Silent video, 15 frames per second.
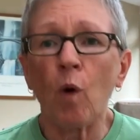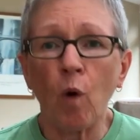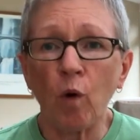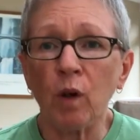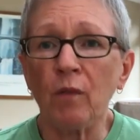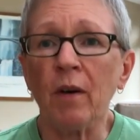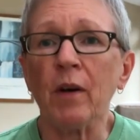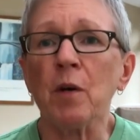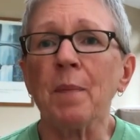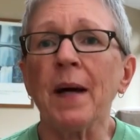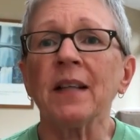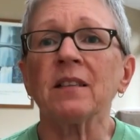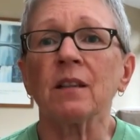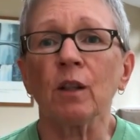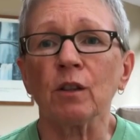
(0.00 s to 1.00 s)
All the very
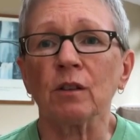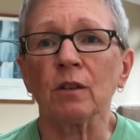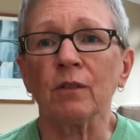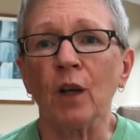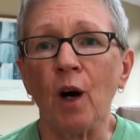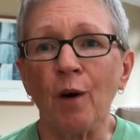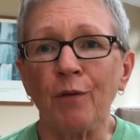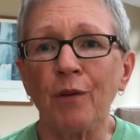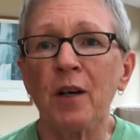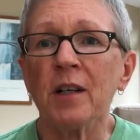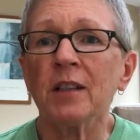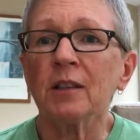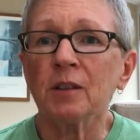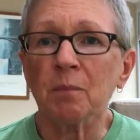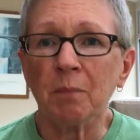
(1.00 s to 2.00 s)
best. Lots of love.
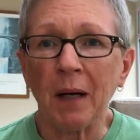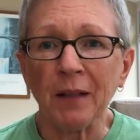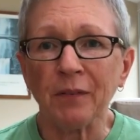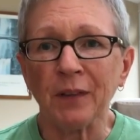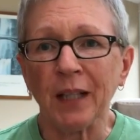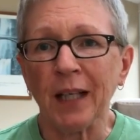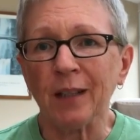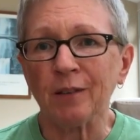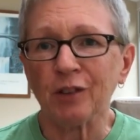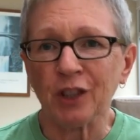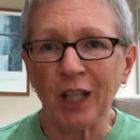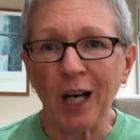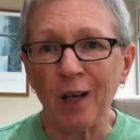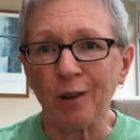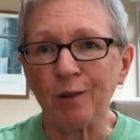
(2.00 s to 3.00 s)
Bye for now.
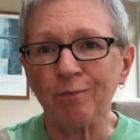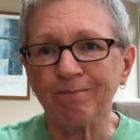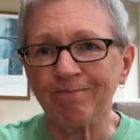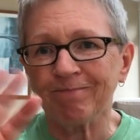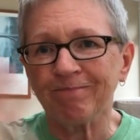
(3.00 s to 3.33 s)
Ciao.